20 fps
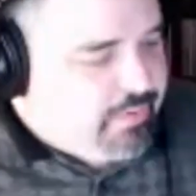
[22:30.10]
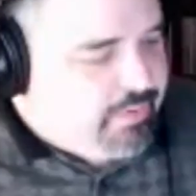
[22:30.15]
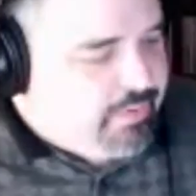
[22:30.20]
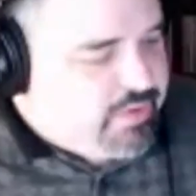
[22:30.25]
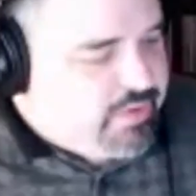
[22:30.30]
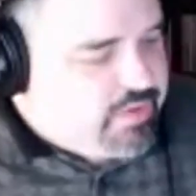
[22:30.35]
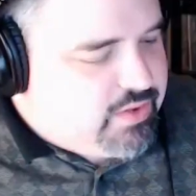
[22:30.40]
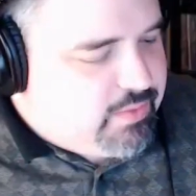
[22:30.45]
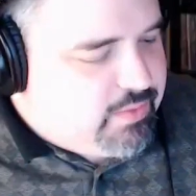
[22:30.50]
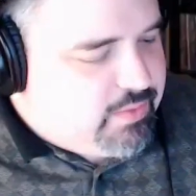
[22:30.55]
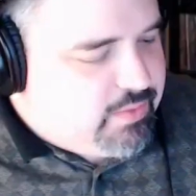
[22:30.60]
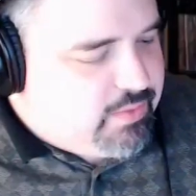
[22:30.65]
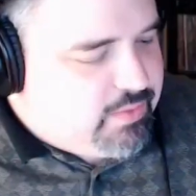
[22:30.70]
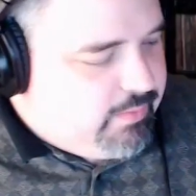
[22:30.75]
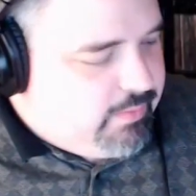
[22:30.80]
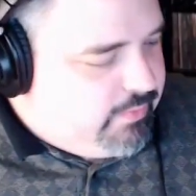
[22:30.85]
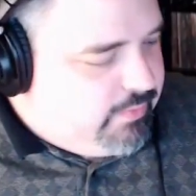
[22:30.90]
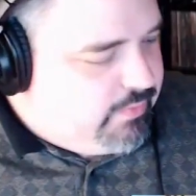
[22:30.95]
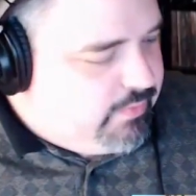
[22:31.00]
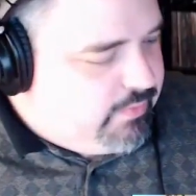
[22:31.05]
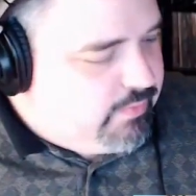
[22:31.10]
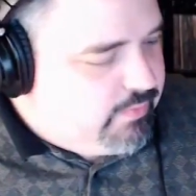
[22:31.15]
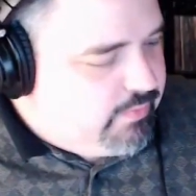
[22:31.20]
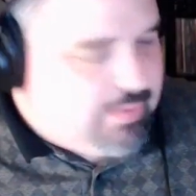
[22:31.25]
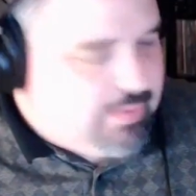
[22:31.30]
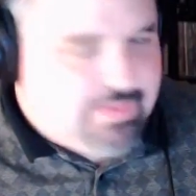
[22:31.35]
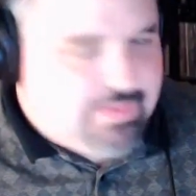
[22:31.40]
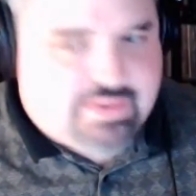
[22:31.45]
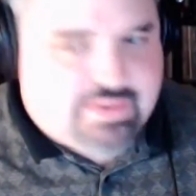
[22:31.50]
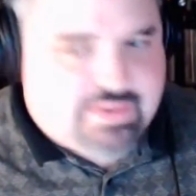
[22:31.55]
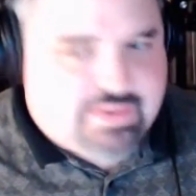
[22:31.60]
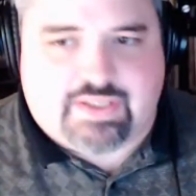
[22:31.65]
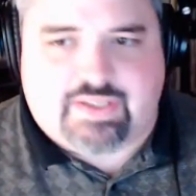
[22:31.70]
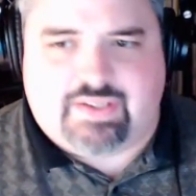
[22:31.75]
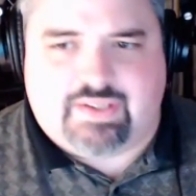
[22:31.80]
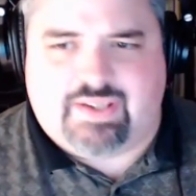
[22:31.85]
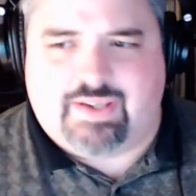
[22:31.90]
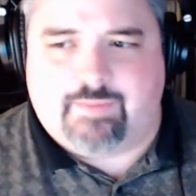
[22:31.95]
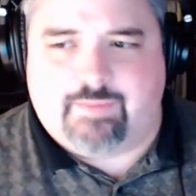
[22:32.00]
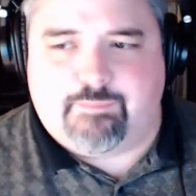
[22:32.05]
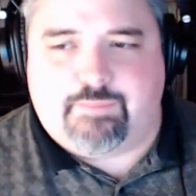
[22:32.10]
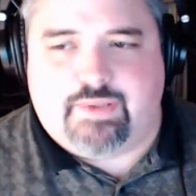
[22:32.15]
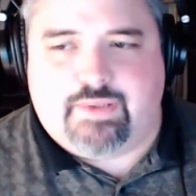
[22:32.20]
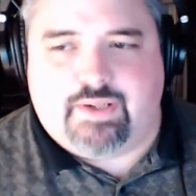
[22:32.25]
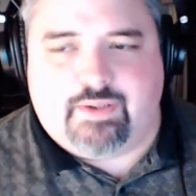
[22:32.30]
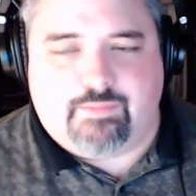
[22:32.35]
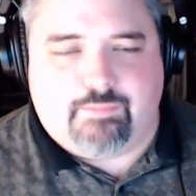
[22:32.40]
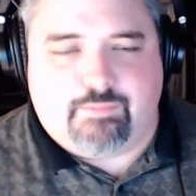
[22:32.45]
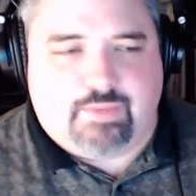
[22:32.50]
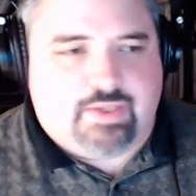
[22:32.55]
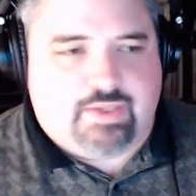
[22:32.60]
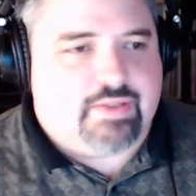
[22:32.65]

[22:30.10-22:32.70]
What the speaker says: should have bought one. But I was thinking hemp beer? Meh.